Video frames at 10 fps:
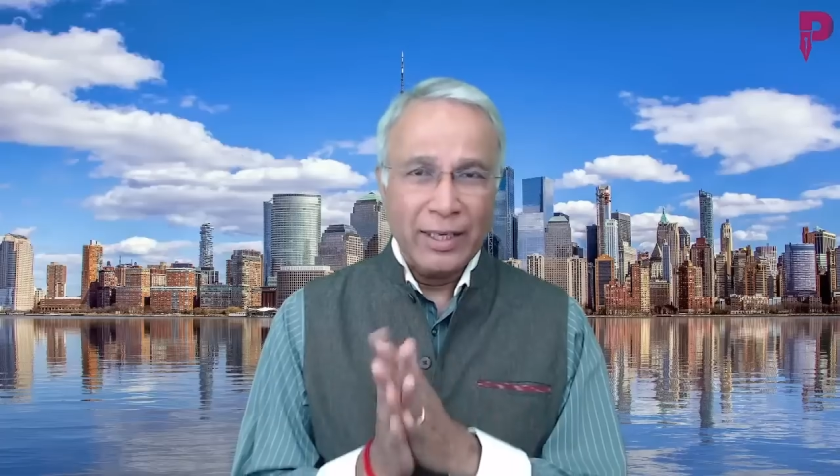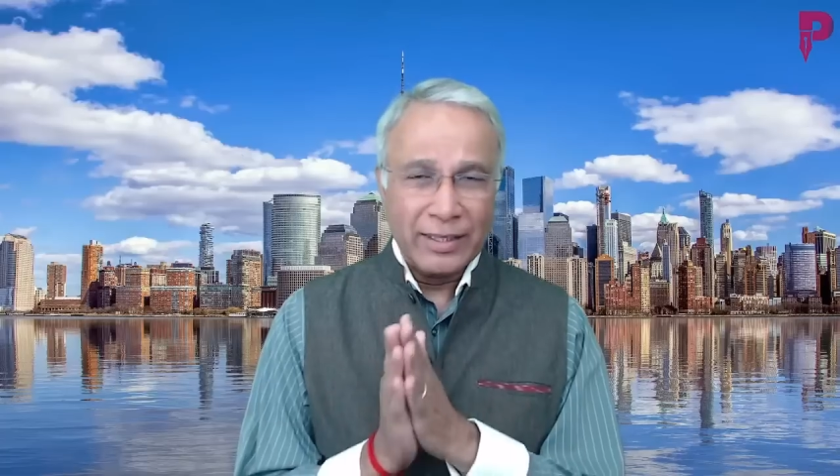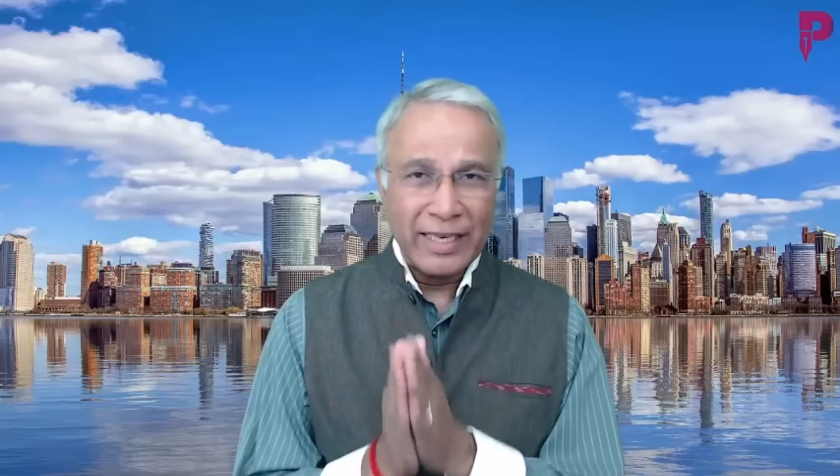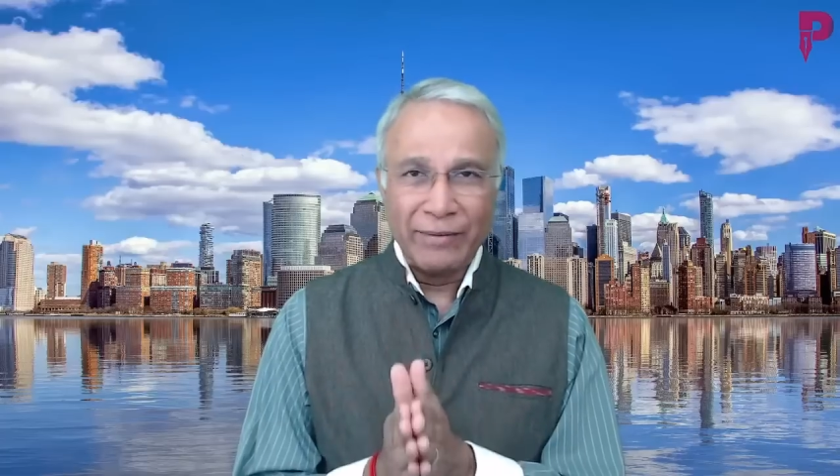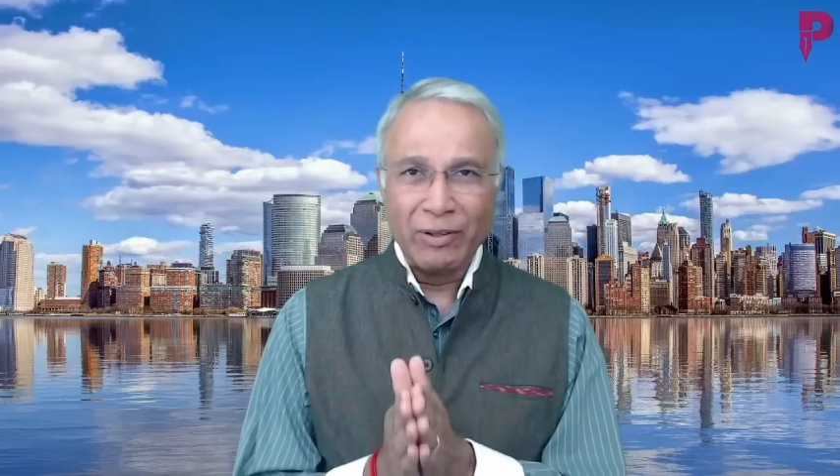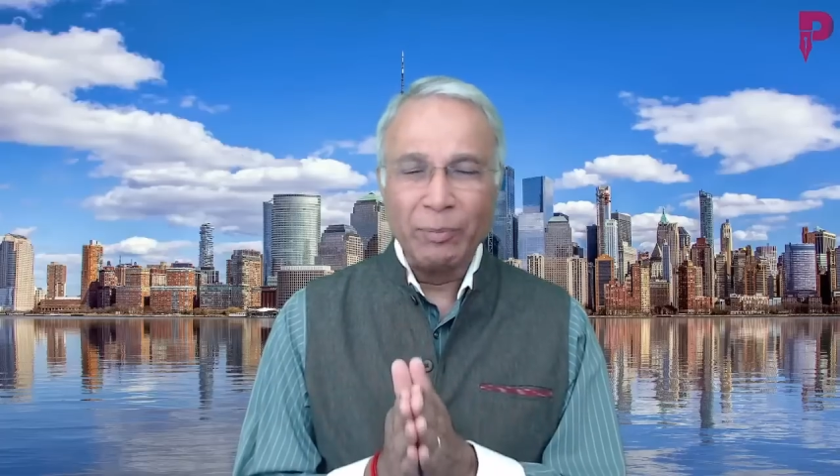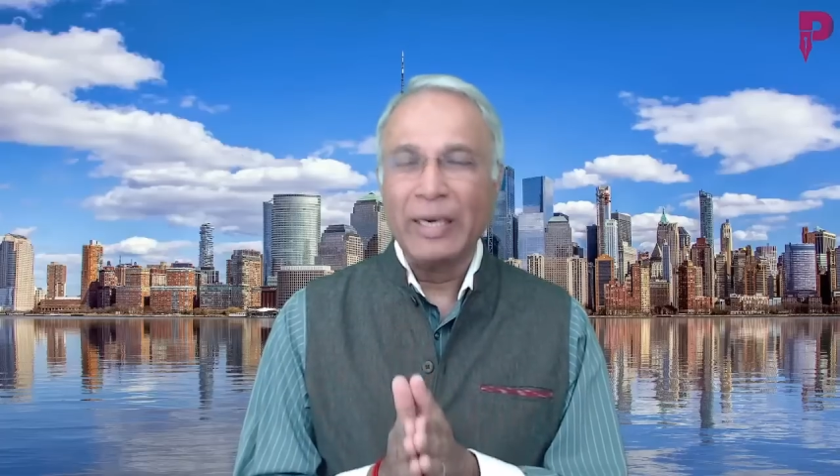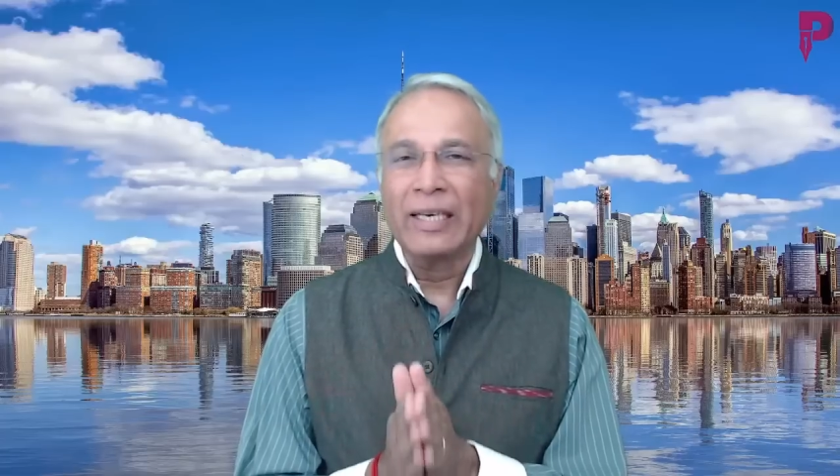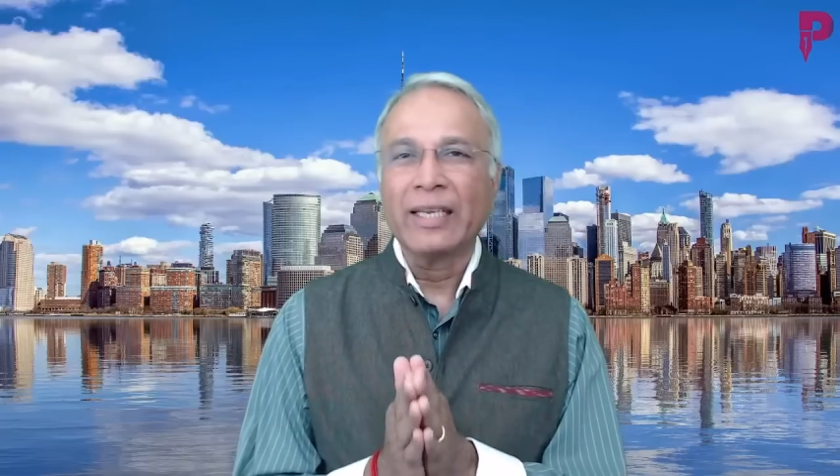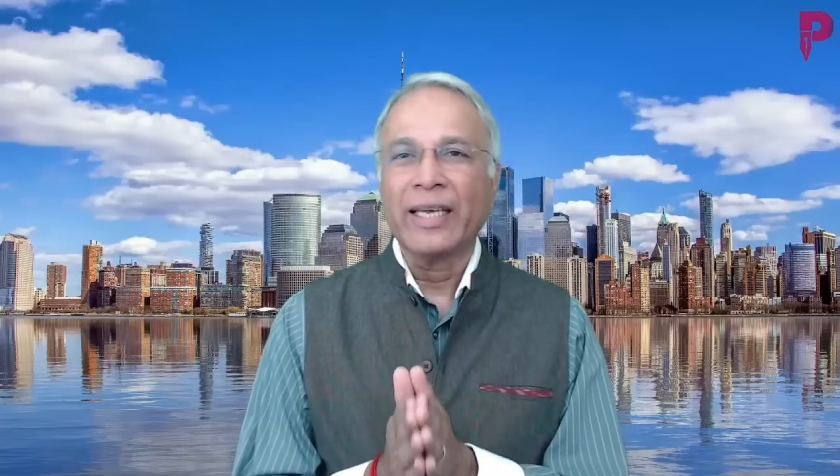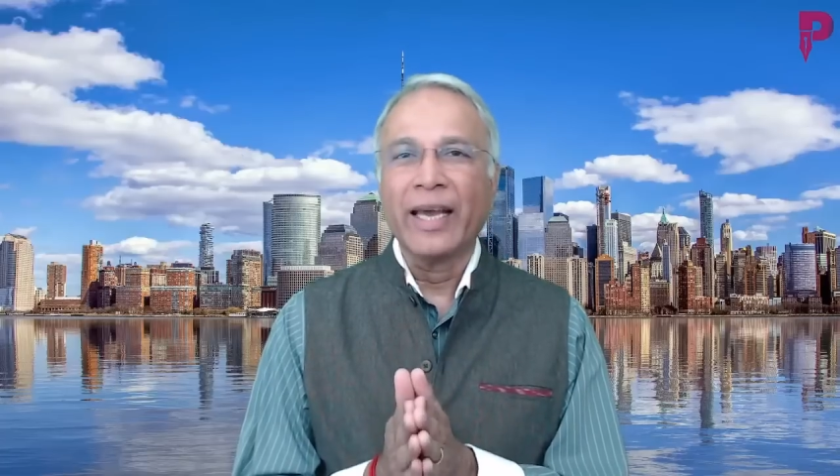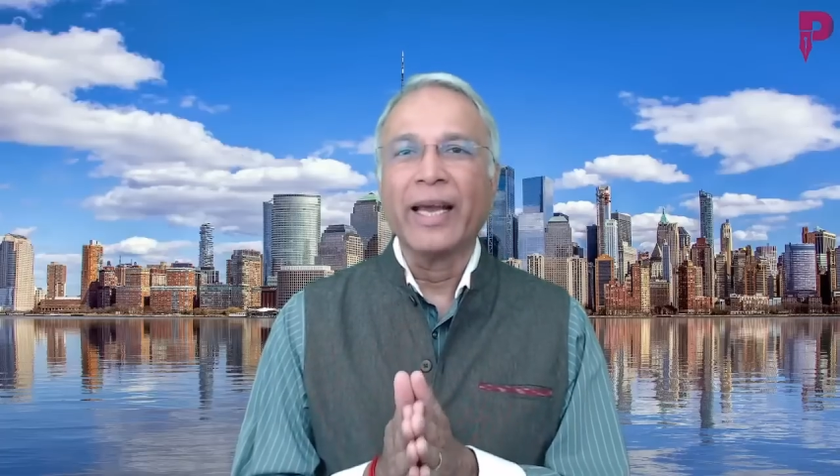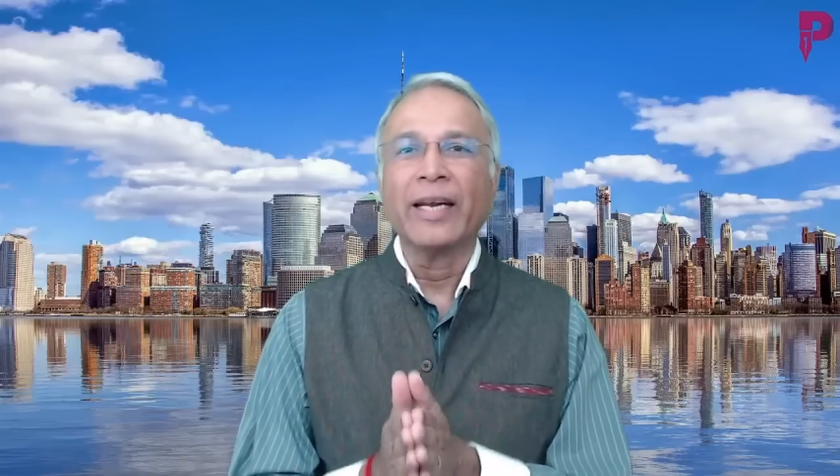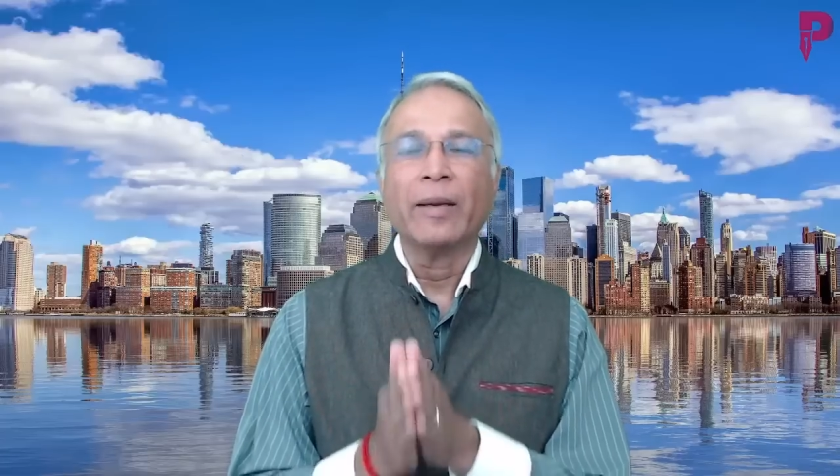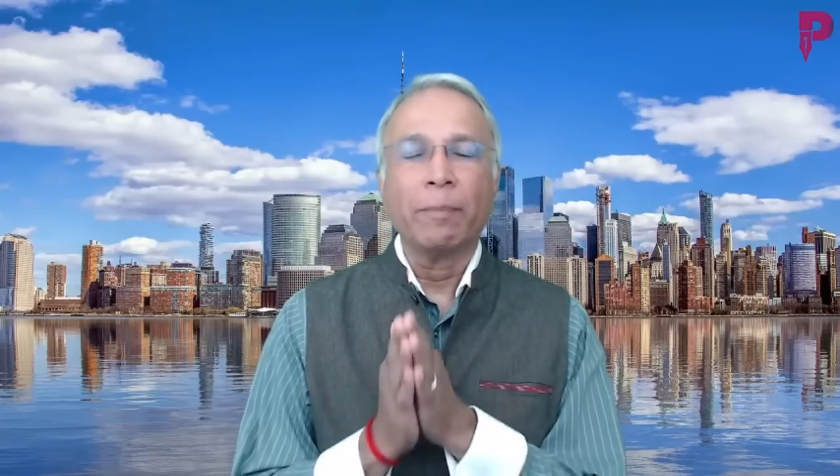Stay with me till the
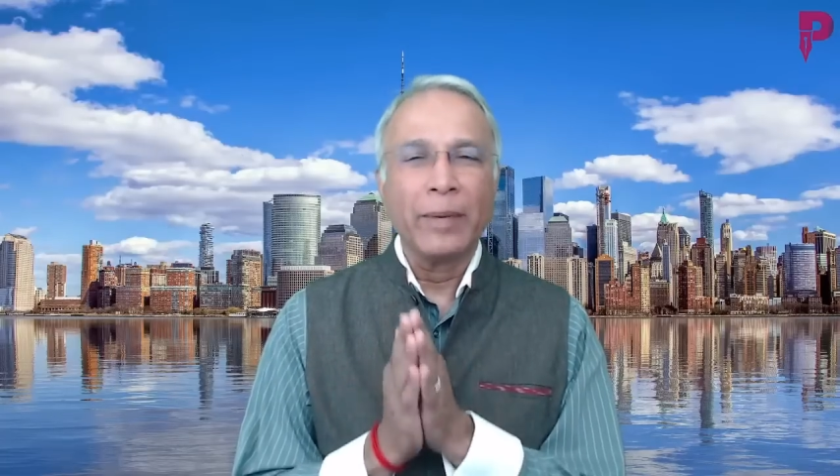end.